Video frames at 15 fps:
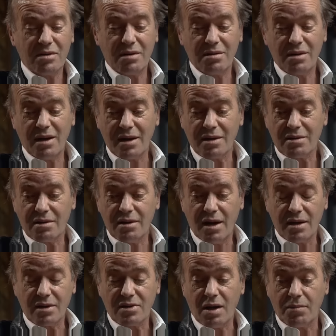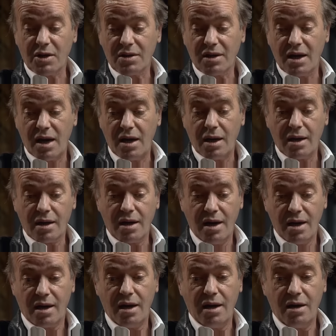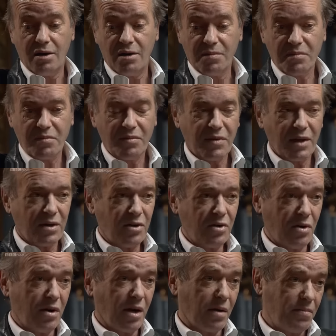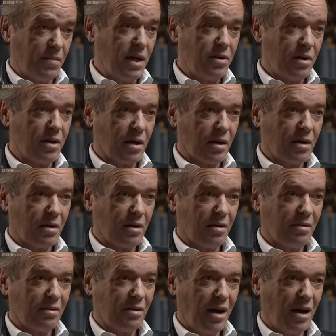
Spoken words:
like someone getting a kick in during a beating, you know.